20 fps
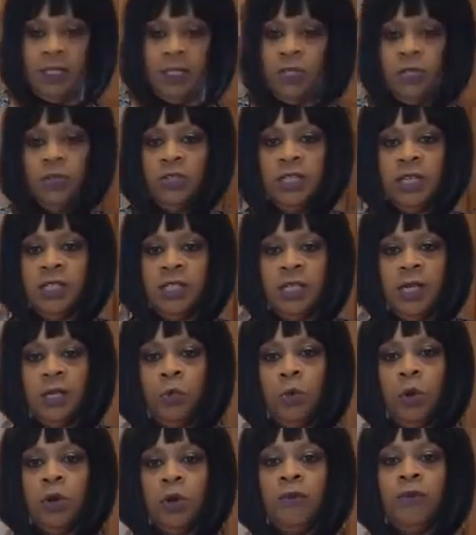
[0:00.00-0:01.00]
Usually it
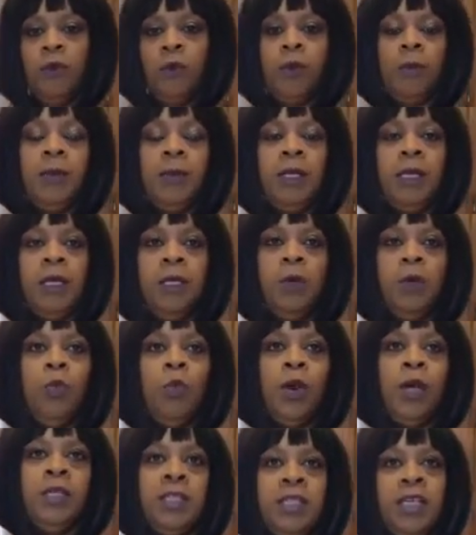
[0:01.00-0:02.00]
doesn't work for women. And the
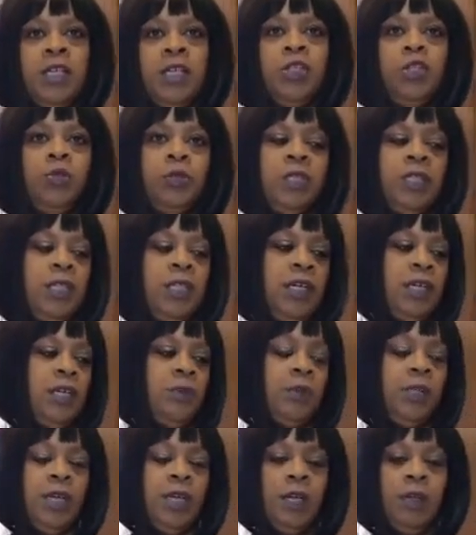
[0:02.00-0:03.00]
ones that you see,
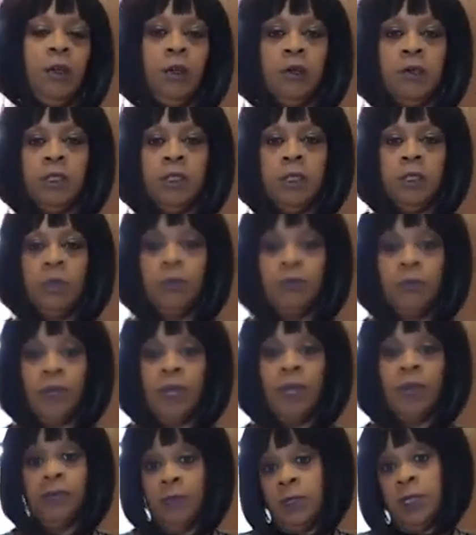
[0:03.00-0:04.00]
that they look so,
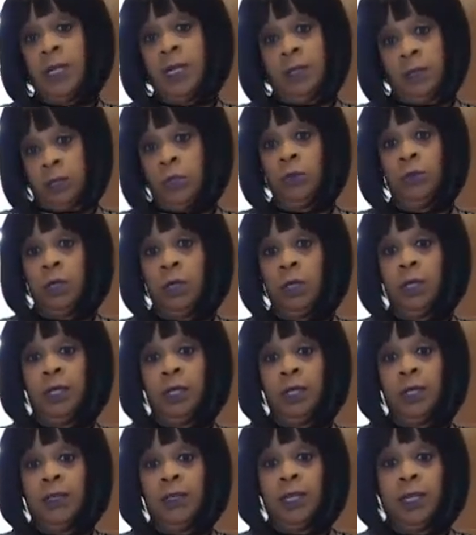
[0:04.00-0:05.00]
that do look
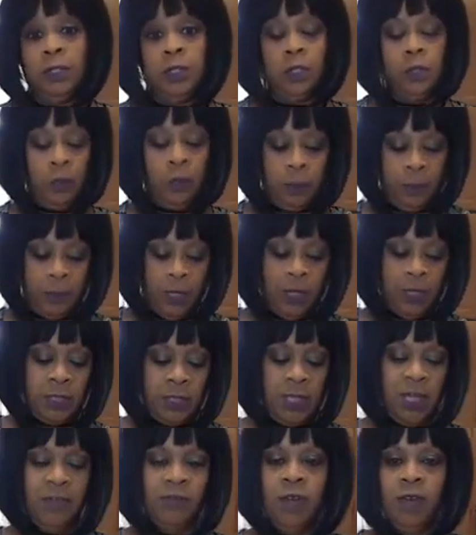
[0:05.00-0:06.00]
good, that do it because
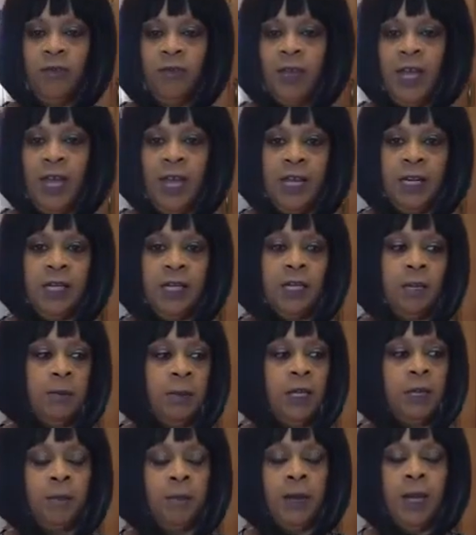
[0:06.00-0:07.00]
they've never had any
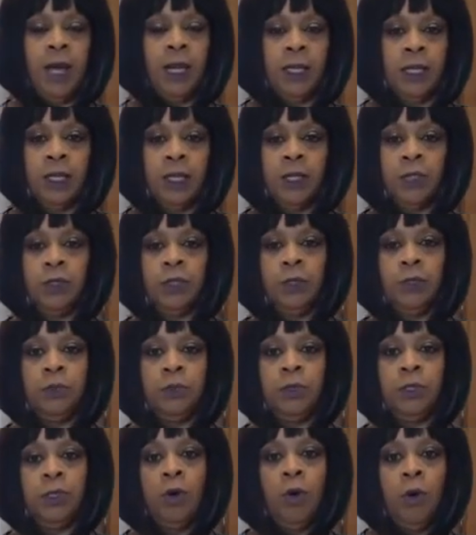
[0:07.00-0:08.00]
metabolic
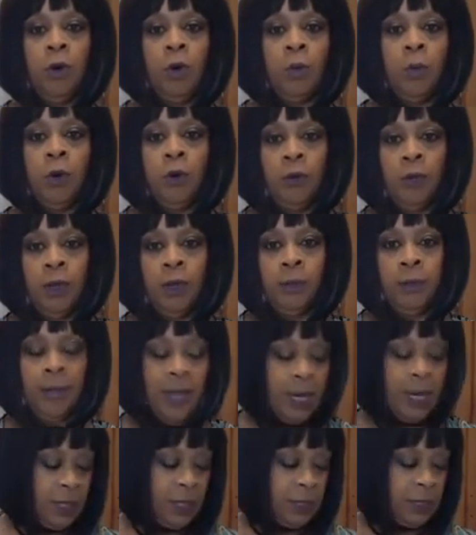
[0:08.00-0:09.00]
issues, hormonal
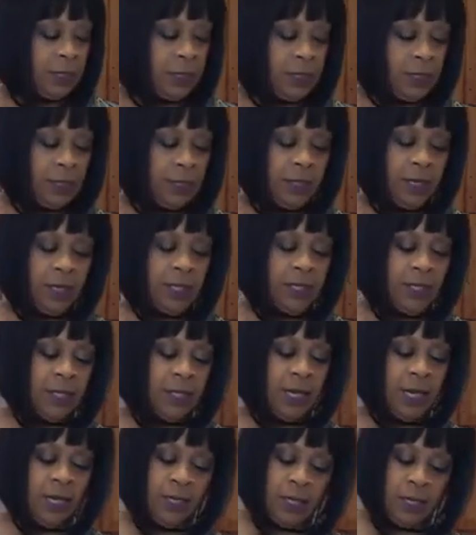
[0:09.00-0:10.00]
imbalances, or things of
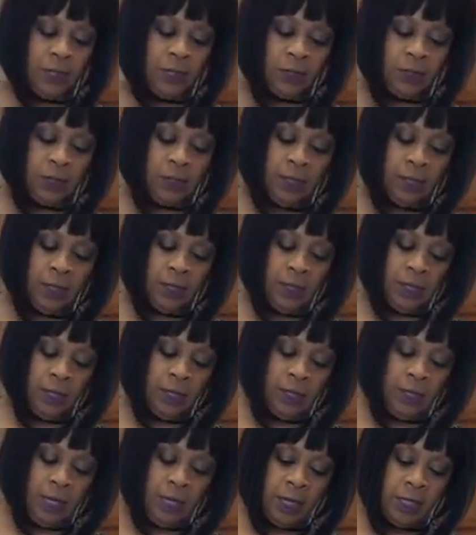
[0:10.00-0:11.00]
that nature.
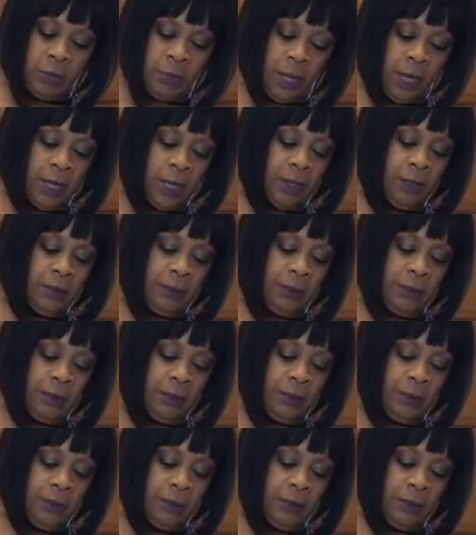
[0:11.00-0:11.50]
That's why.